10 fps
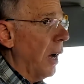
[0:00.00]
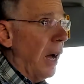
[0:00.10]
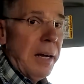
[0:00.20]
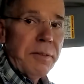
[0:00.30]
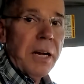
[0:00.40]

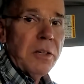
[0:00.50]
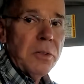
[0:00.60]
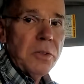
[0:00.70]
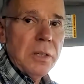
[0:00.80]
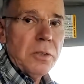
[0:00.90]
I've got to
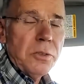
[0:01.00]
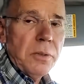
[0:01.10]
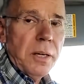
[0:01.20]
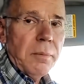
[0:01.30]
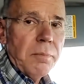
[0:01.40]
use the
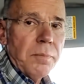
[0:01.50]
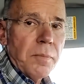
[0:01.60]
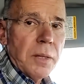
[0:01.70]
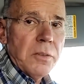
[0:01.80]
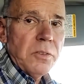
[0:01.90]
internet.
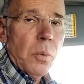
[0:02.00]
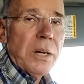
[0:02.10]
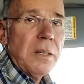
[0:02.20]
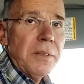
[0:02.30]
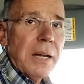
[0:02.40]
So
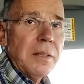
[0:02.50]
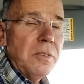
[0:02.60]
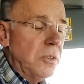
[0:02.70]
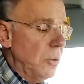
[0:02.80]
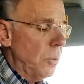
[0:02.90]
what I've got to
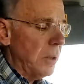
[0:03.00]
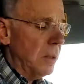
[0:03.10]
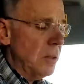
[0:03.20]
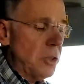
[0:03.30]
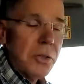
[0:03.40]
do
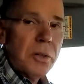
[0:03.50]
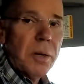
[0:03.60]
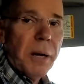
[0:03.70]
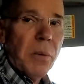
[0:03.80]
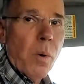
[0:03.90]
is turn
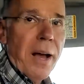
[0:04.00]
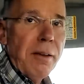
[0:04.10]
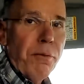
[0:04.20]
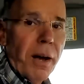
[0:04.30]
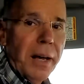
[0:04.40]
on my
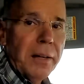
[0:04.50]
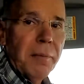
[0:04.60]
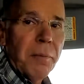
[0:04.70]
Wi-Fi,